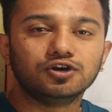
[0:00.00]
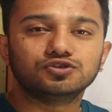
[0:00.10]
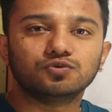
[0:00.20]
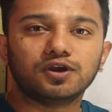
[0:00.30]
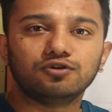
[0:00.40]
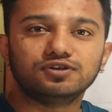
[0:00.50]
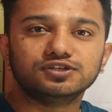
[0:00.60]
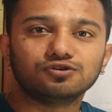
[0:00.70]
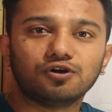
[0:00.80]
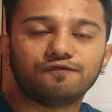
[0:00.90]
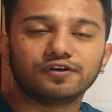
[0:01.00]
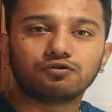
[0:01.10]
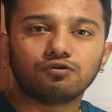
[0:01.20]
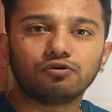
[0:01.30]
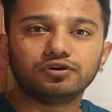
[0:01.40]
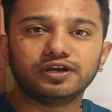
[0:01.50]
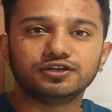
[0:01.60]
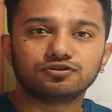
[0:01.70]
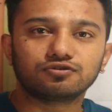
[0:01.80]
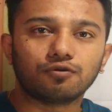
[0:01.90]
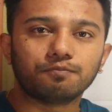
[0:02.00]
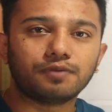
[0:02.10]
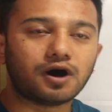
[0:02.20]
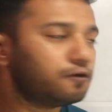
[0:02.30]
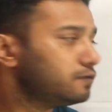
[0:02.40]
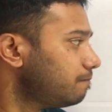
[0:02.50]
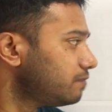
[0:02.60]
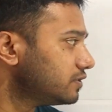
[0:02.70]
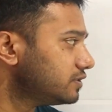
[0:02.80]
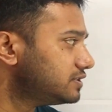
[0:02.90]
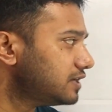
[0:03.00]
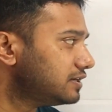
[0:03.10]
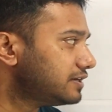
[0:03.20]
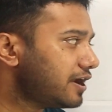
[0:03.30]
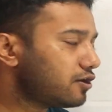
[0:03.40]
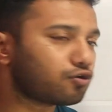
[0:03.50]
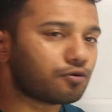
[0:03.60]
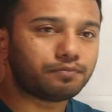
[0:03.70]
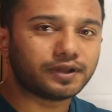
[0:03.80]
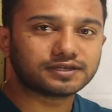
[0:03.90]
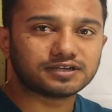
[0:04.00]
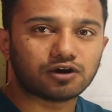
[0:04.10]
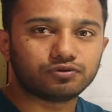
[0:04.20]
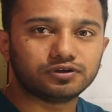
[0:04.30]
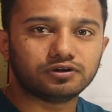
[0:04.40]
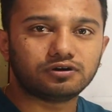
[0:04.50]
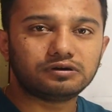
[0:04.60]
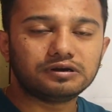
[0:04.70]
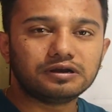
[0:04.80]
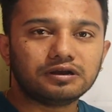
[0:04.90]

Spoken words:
So when you dissolve a coordination compound, this entire complex out here,